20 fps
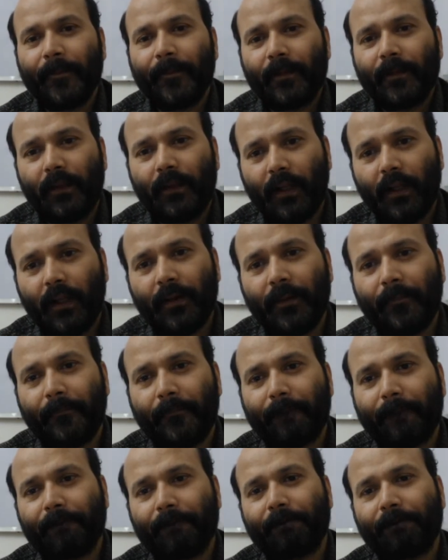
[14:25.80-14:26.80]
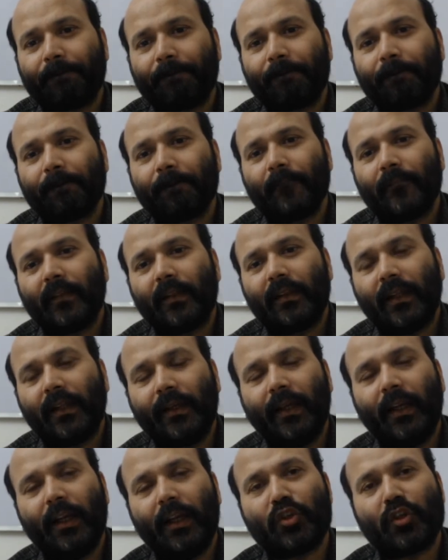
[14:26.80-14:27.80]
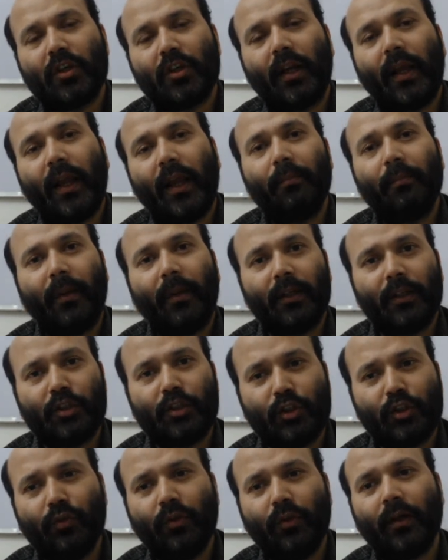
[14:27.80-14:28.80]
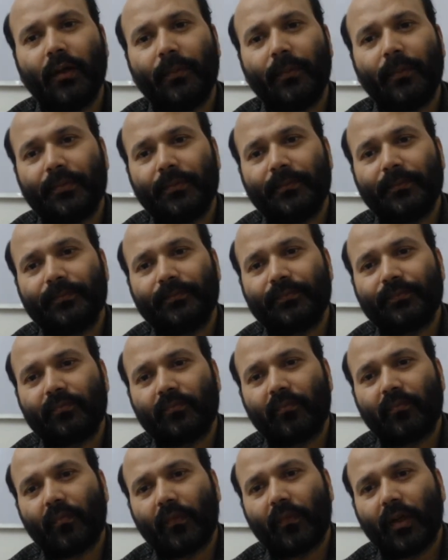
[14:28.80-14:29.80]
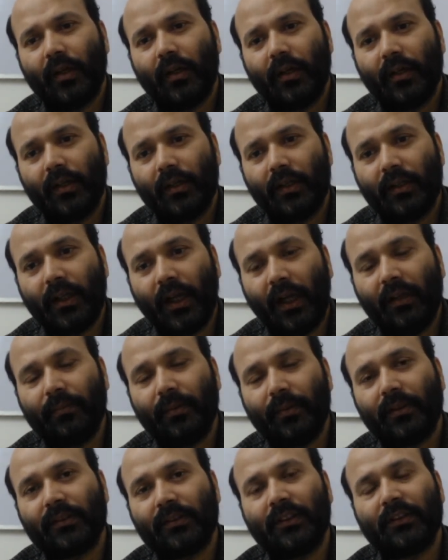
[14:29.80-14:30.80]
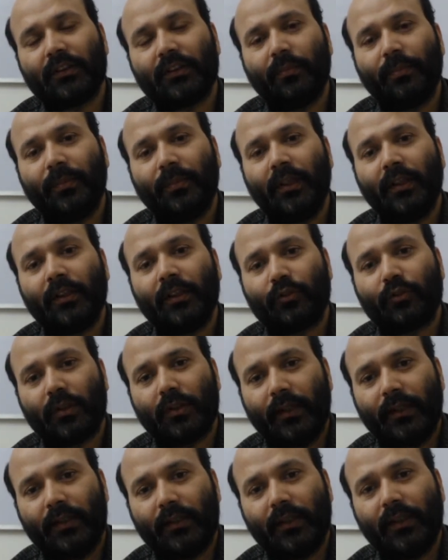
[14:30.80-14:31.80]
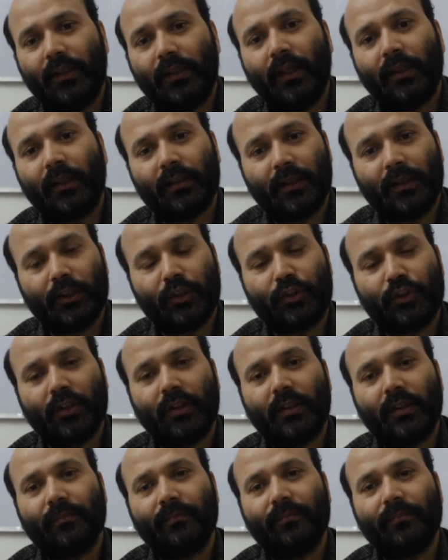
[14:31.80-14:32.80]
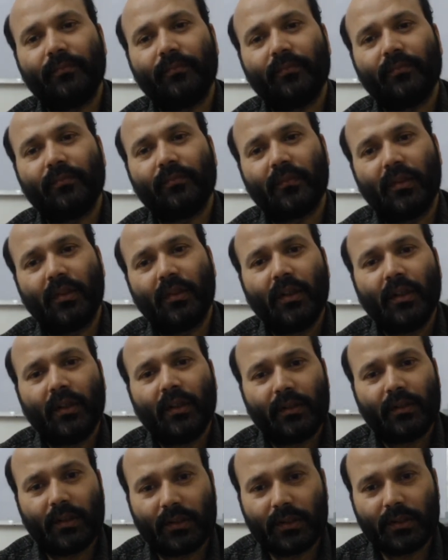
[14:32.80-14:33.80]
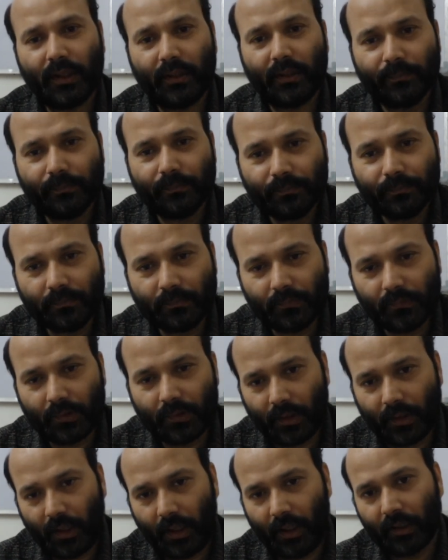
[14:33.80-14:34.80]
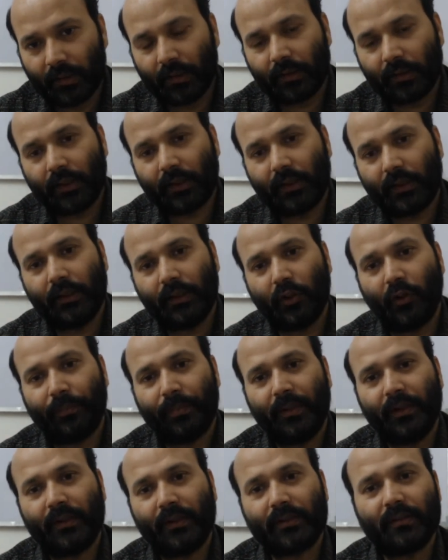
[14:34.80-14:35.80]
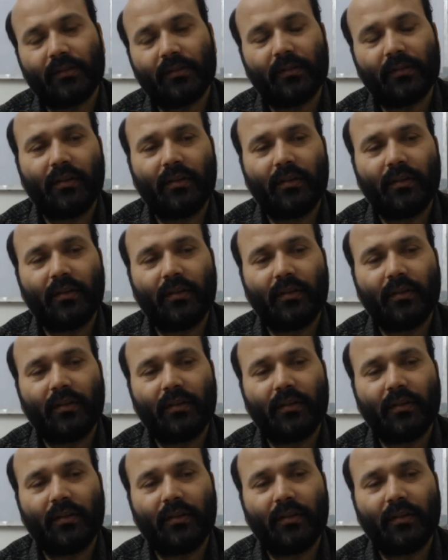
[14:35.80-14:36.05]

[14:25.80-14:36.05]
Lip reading: Then the nature and magnitude of divergence of Indian society and culture. This is the another key topics.